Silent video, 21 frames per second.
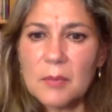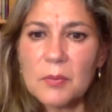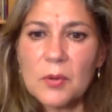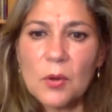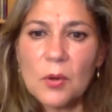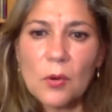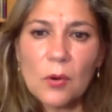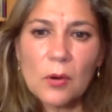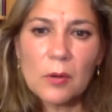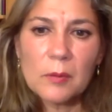
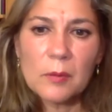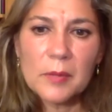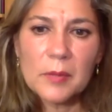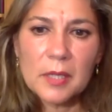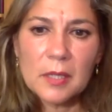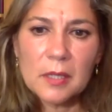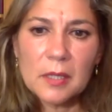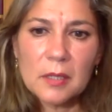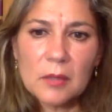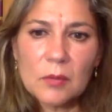
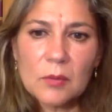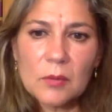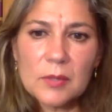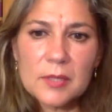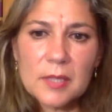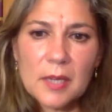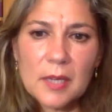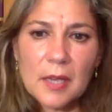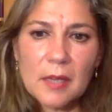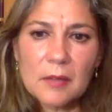Norman was
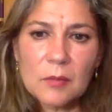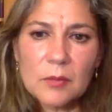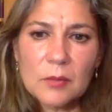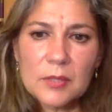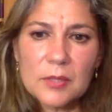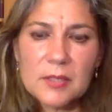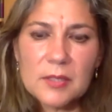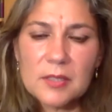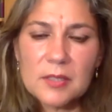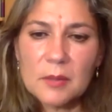a
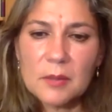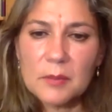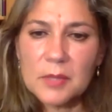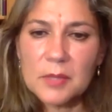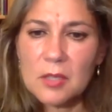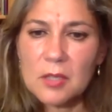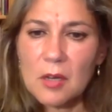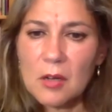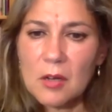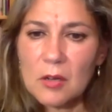was a
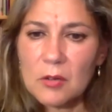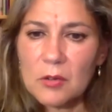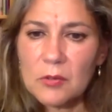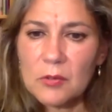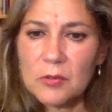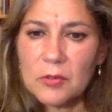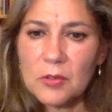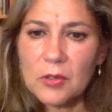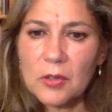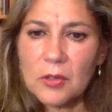
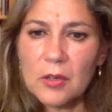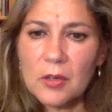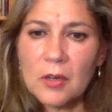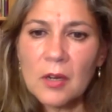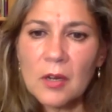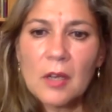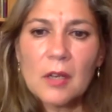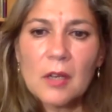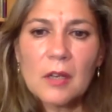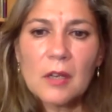cinematographer.
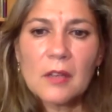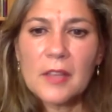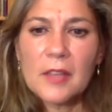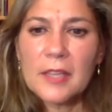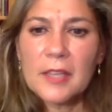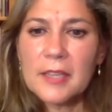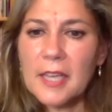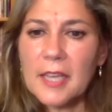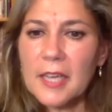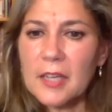
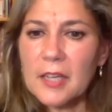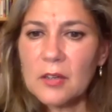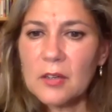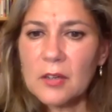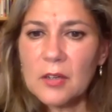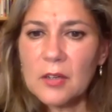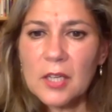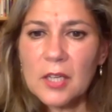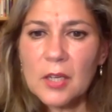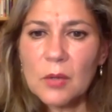Then
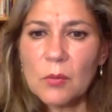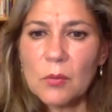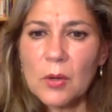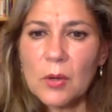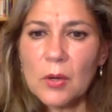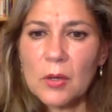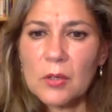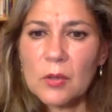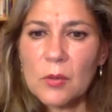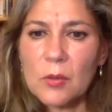later he
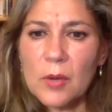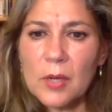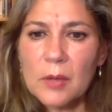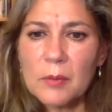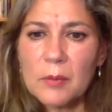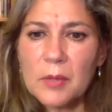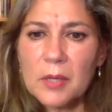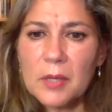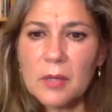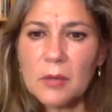worked quite a
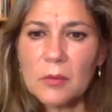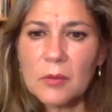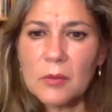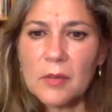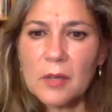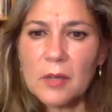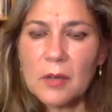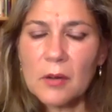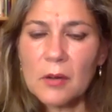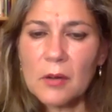bit with
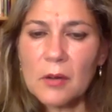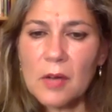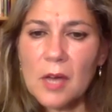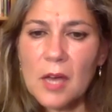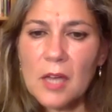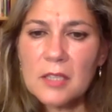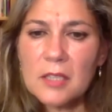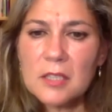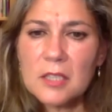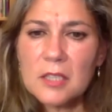Ingo
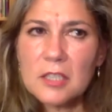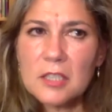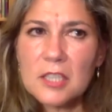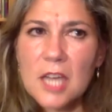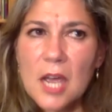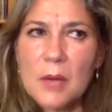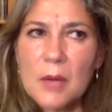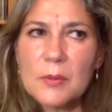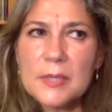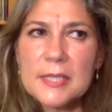Kratisch.
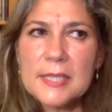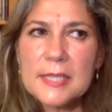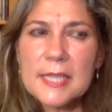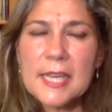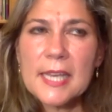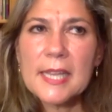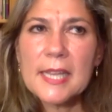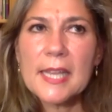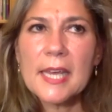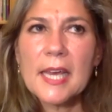I would
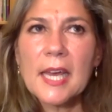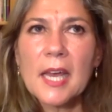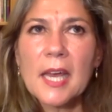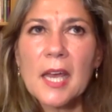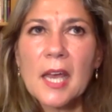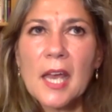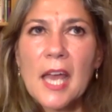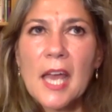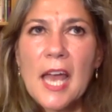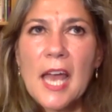say that
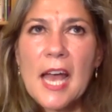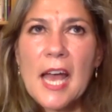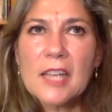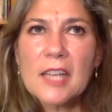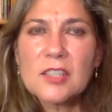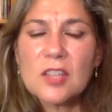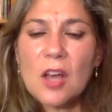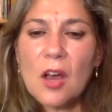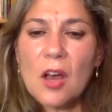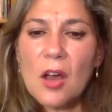
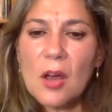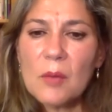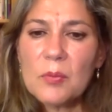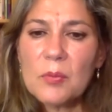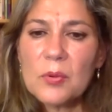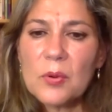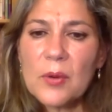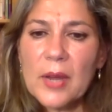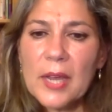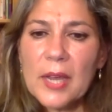as
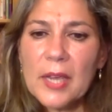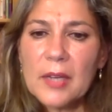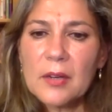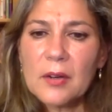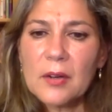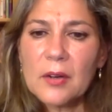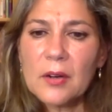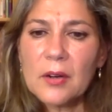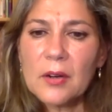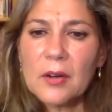
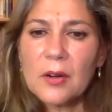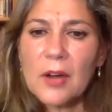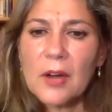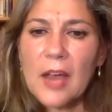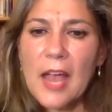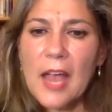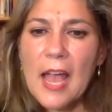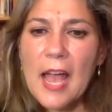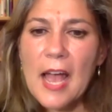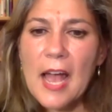operator,
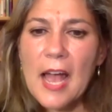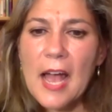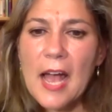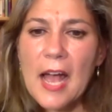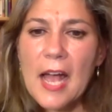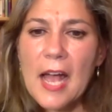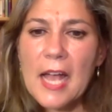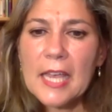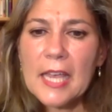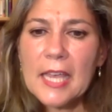
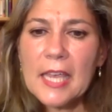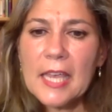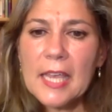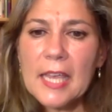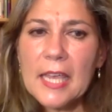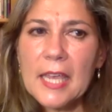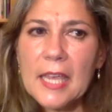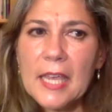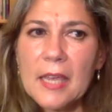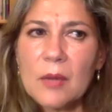
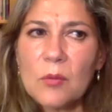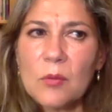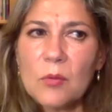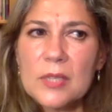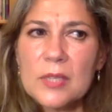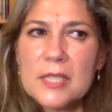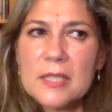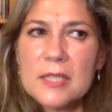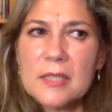he would